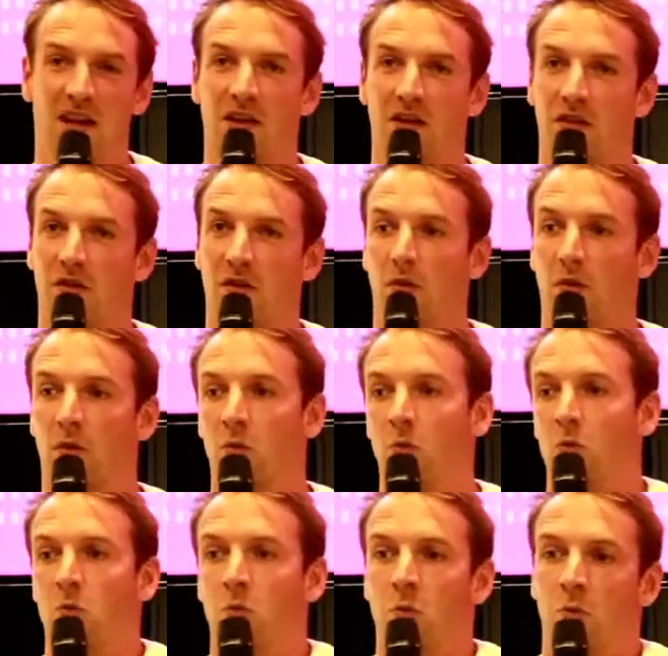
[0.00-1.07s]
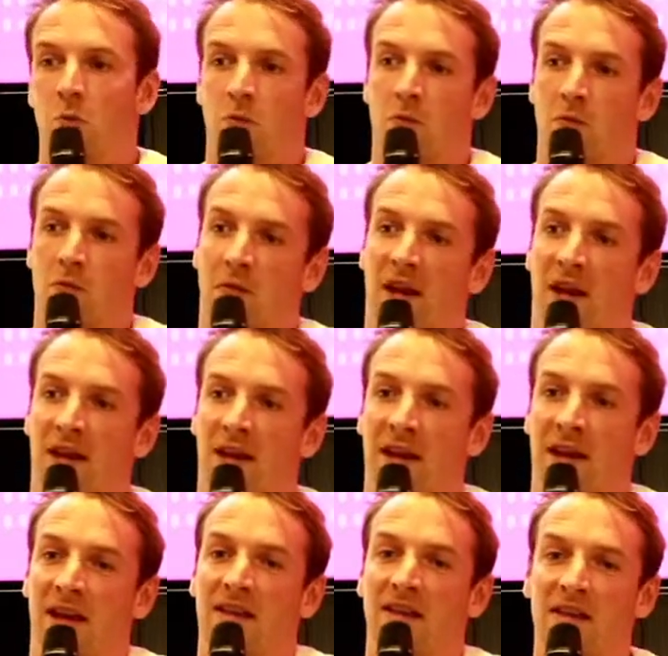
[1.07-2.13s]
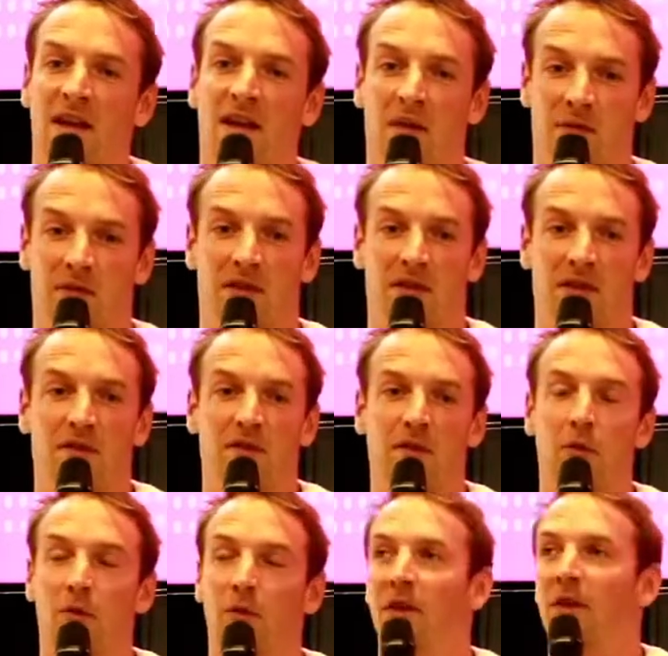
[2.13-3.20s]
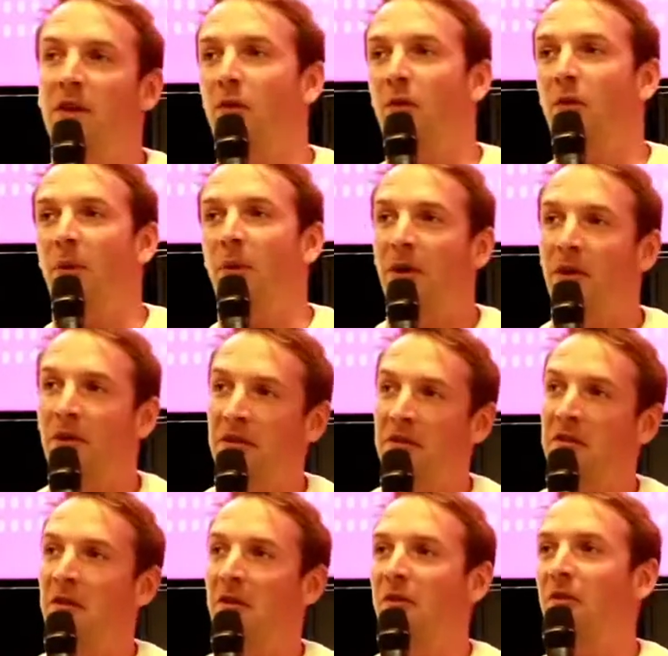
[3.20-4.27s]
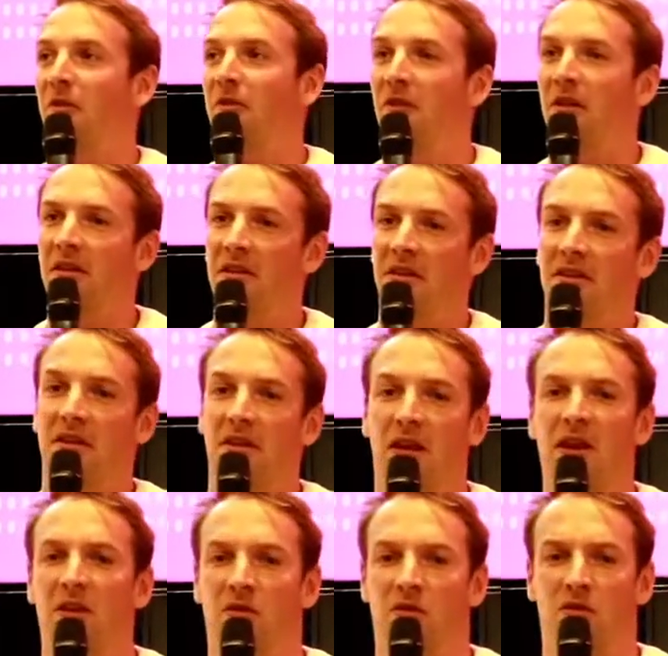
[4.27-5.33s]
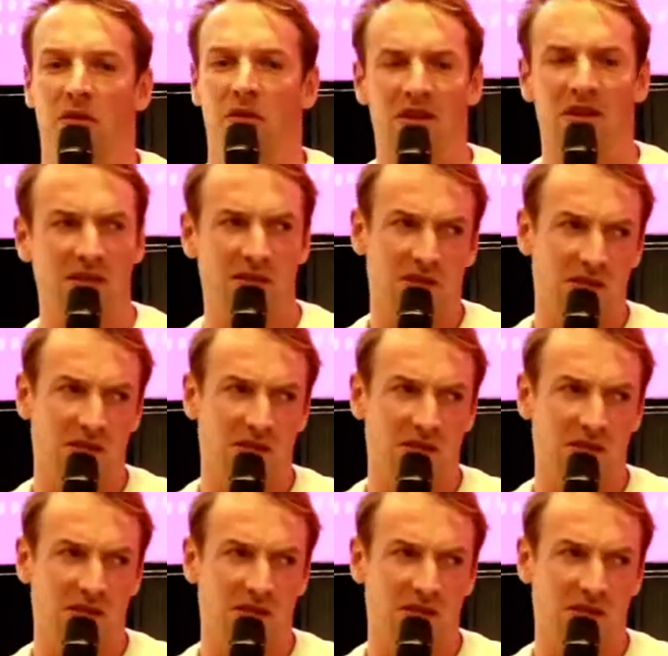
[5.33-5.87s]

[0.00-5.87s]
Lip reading: So I guess it helps if your parents or your friends are saying, "Hey, you're crazy.